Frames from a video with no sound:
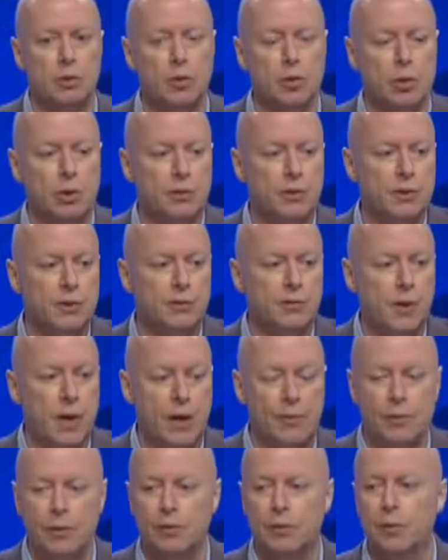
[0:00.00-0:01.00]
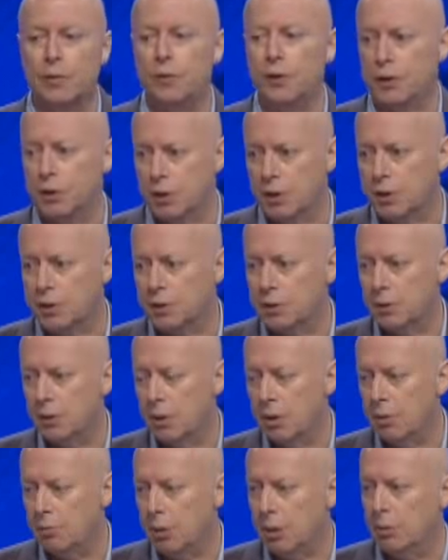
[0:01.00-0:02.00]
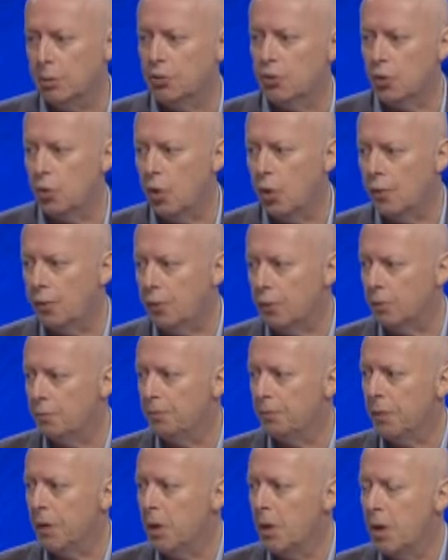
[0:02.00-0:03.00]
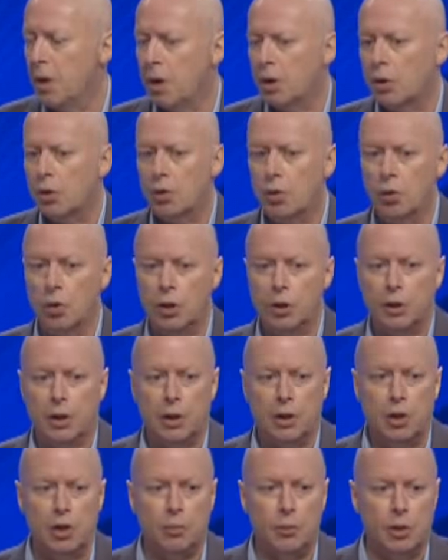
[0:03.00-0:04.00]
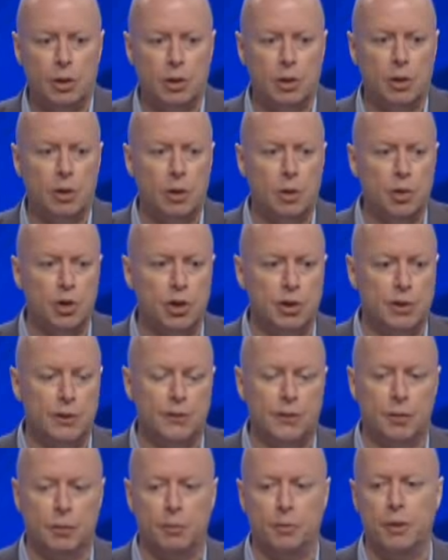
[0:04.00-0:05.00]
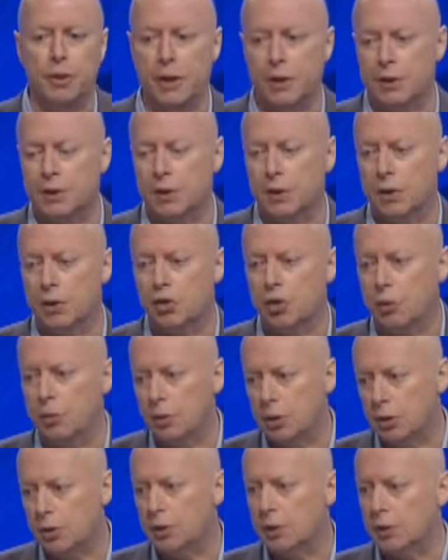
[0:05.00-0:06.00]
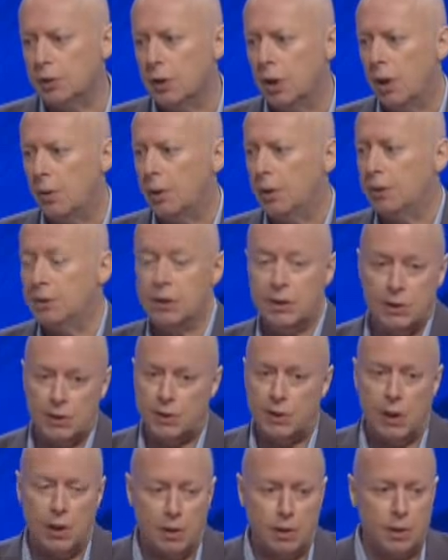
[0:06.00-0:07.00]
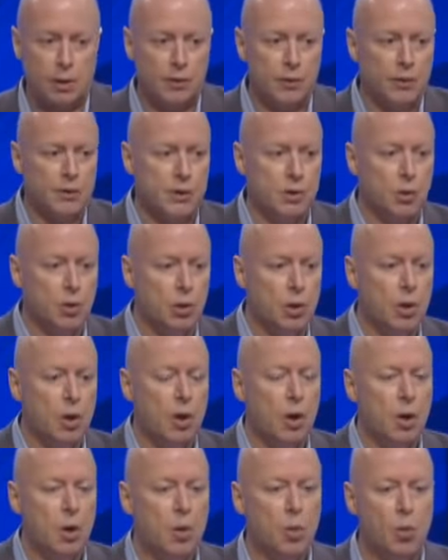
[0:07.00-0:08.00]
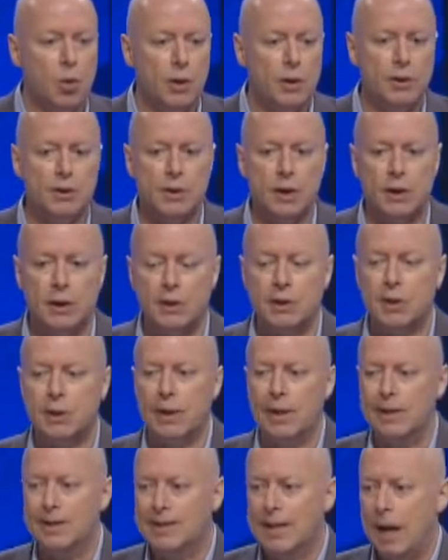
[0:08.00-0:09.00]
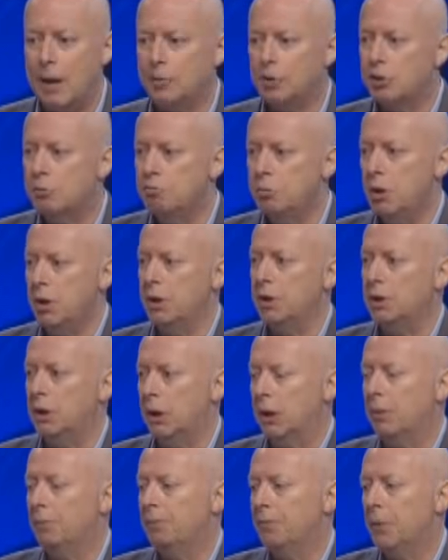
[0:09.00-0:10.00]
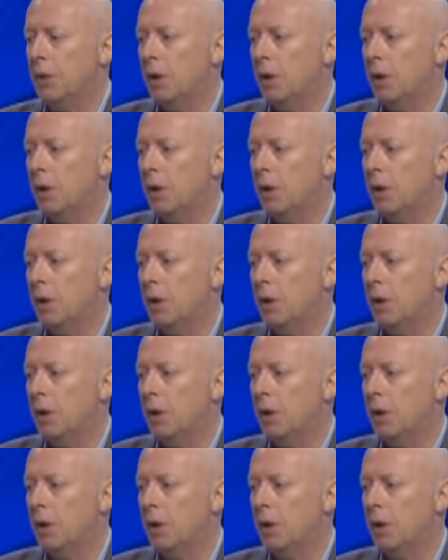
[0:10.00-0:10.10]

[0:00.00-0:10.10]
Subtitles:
talked of the survival of the fittest. People draw often cruel and inhuman conclusions from this and attribute it to Darwin. Didn't say anything of the sort. What he said is adaptability